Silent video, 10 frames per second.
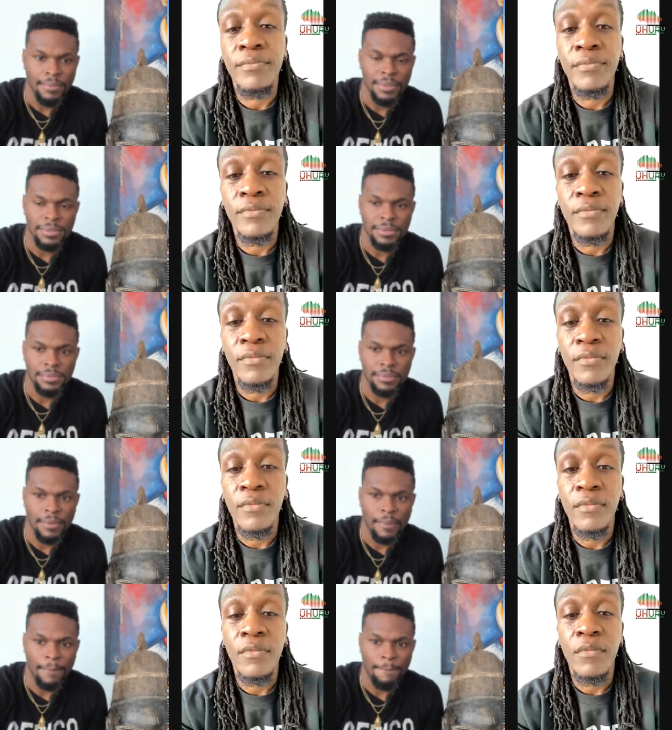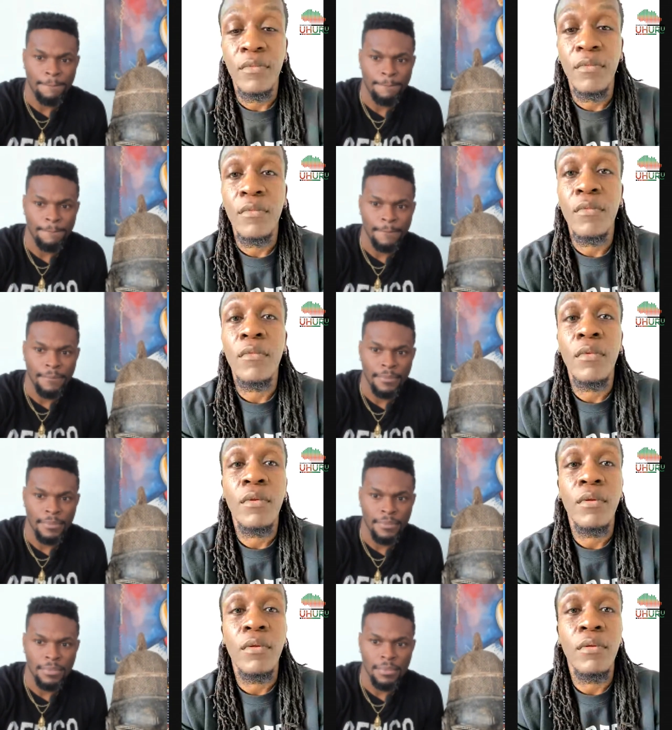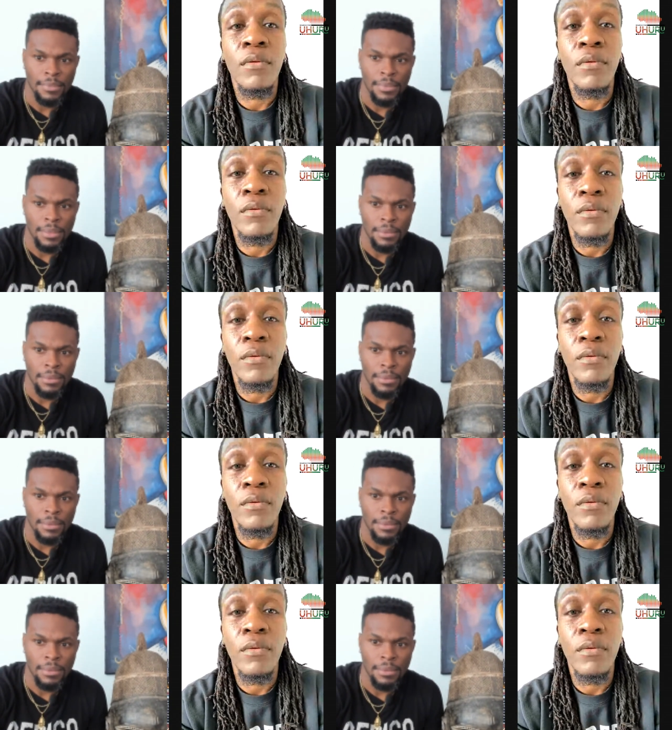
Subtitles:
No one is speaking in this clip.